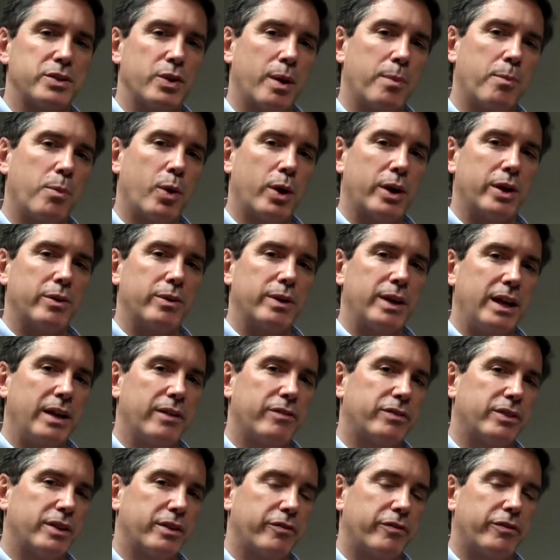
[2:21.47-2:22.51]
So I'm wondering
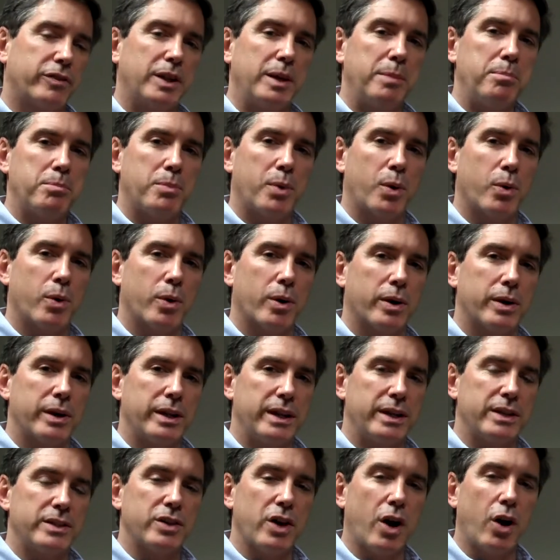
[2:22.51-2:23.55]
if the Flipboard
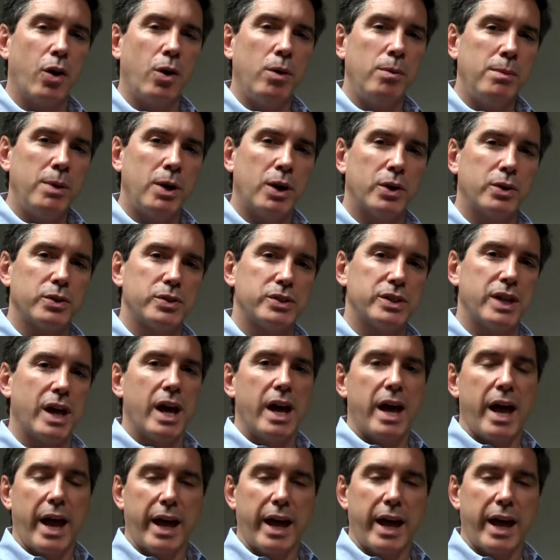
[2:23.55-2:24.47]
is almost